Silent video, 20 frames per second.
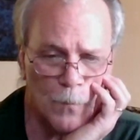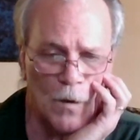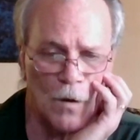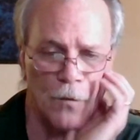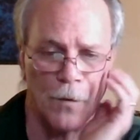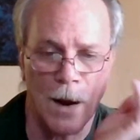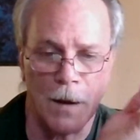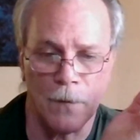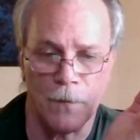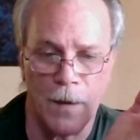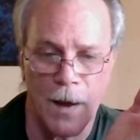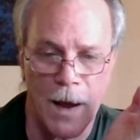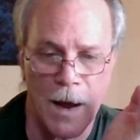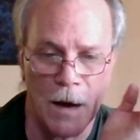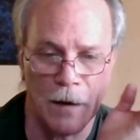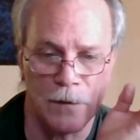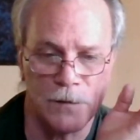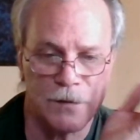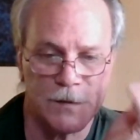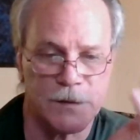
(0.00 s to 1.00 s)
around the
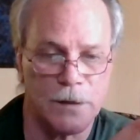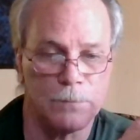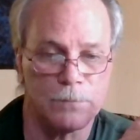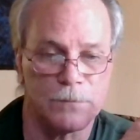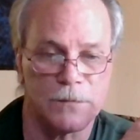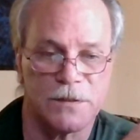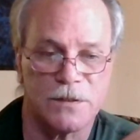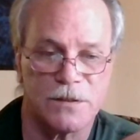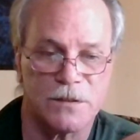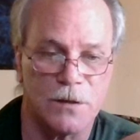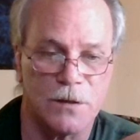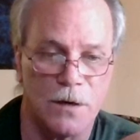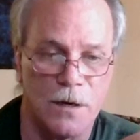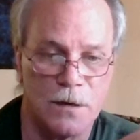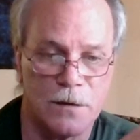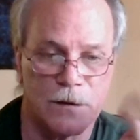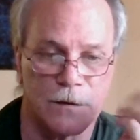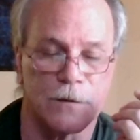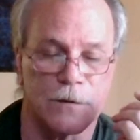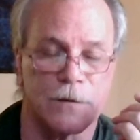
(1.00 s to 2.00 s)
house, something's
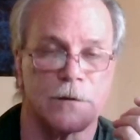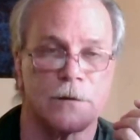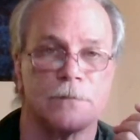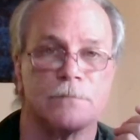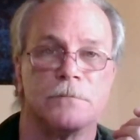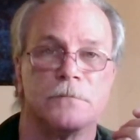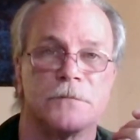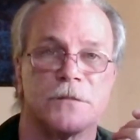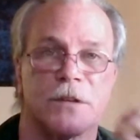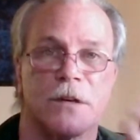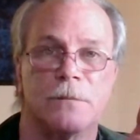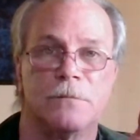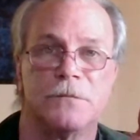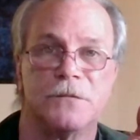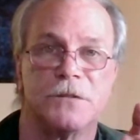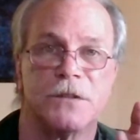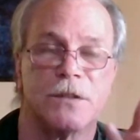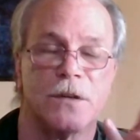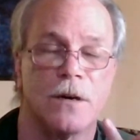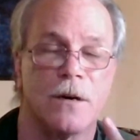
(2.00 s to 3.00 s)
stuck or
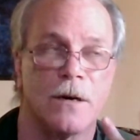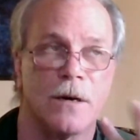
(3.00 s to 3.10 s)
something's